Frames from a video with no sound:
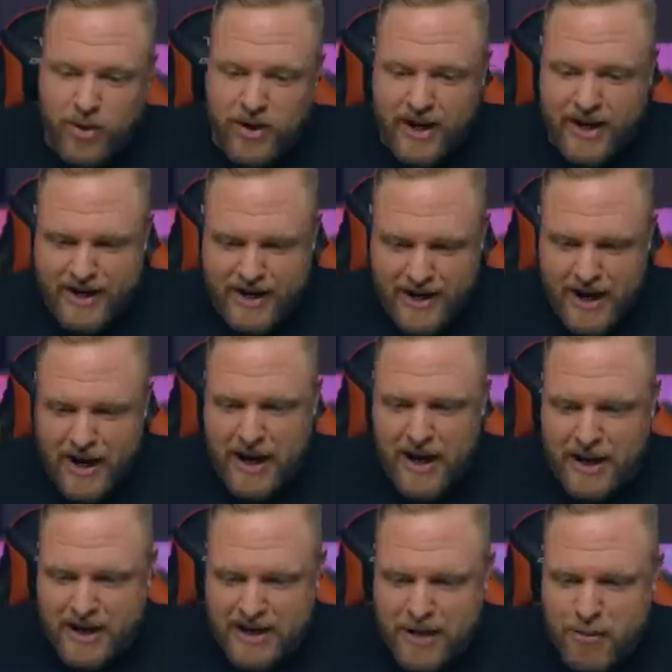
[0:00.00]
we're getting,
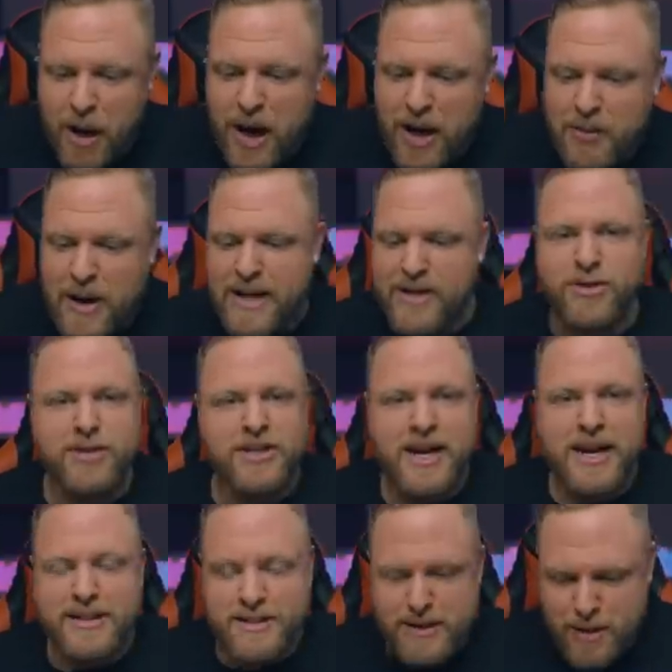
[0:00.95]
come on, man, there's
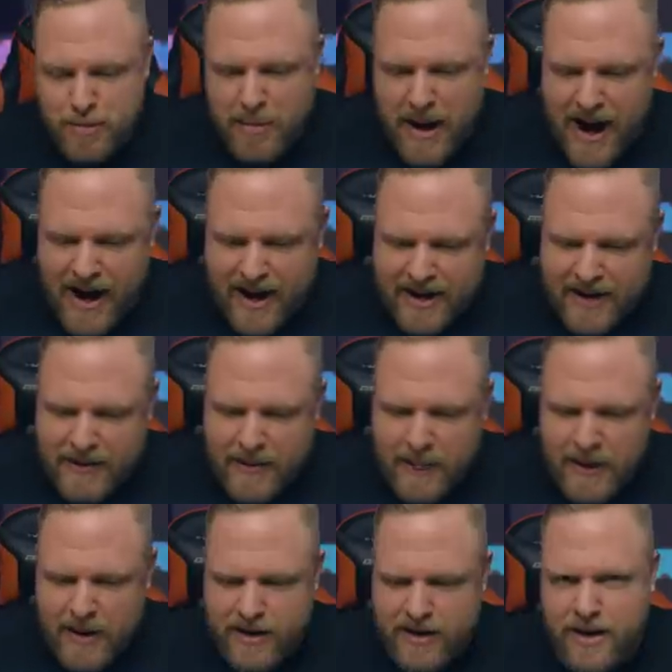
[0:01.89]
kids in the back.
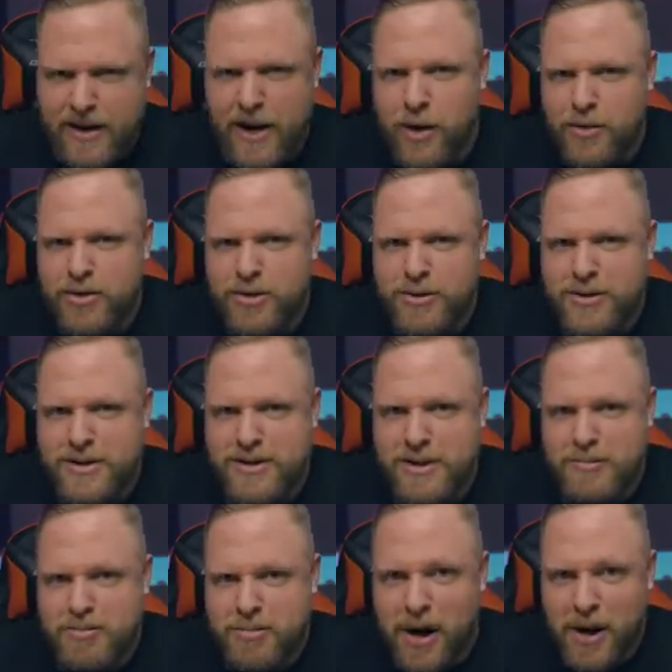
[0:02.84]
Y'all do
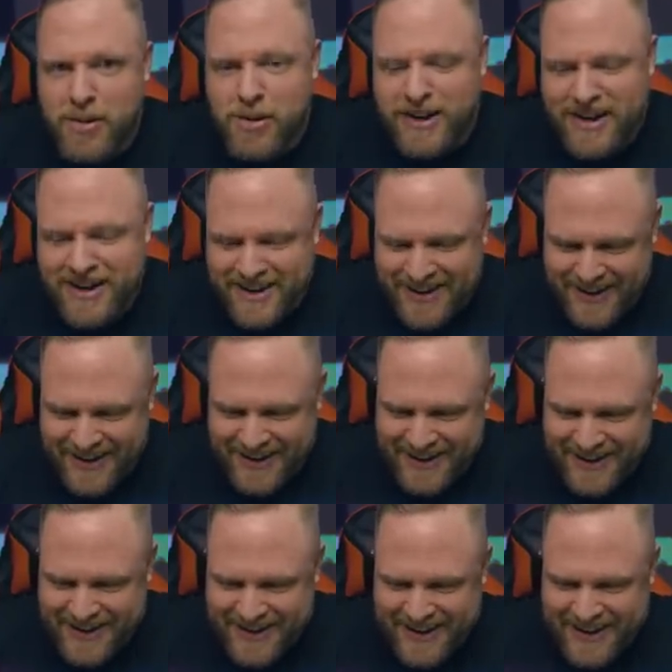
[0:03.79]
this in public?
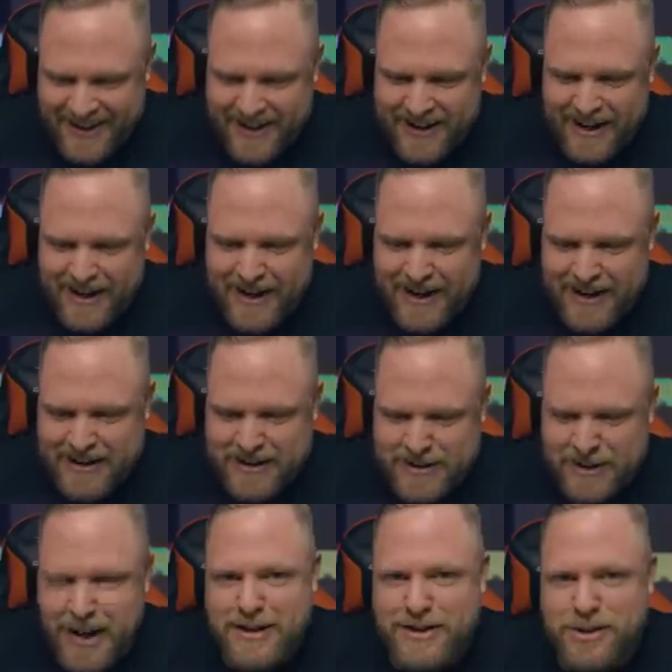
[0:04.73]

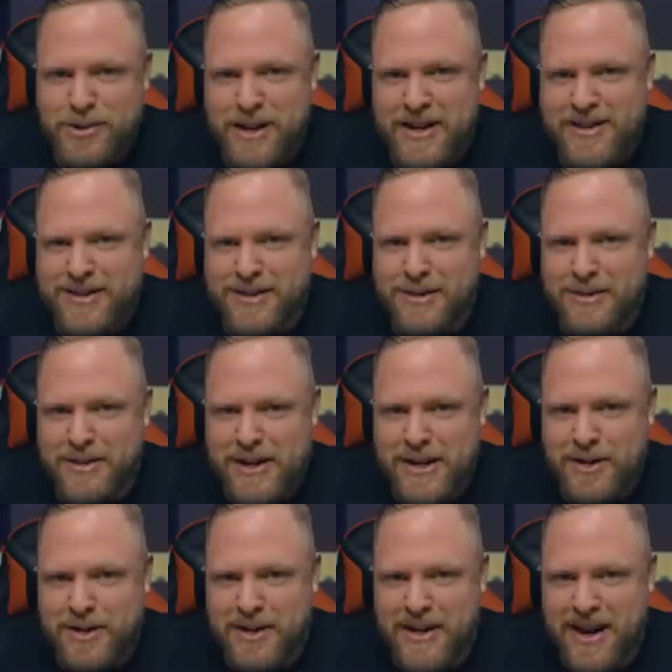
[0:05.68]
It's not too late to
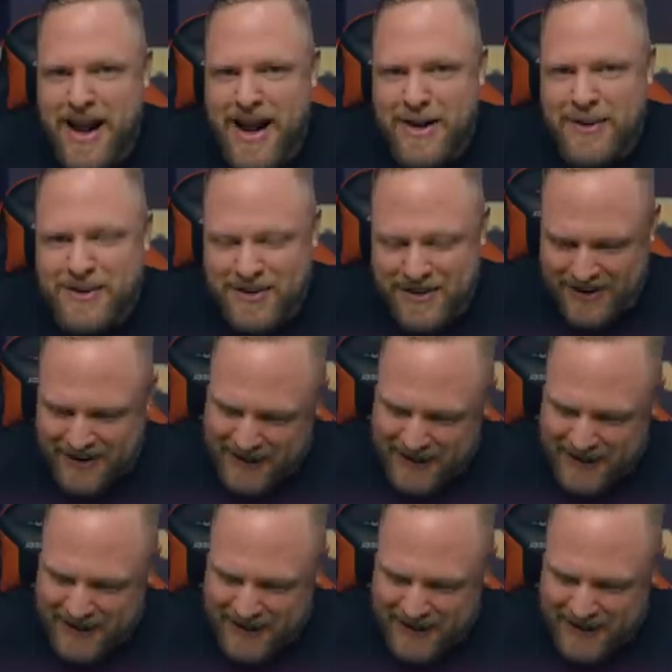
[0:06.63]
delete your account.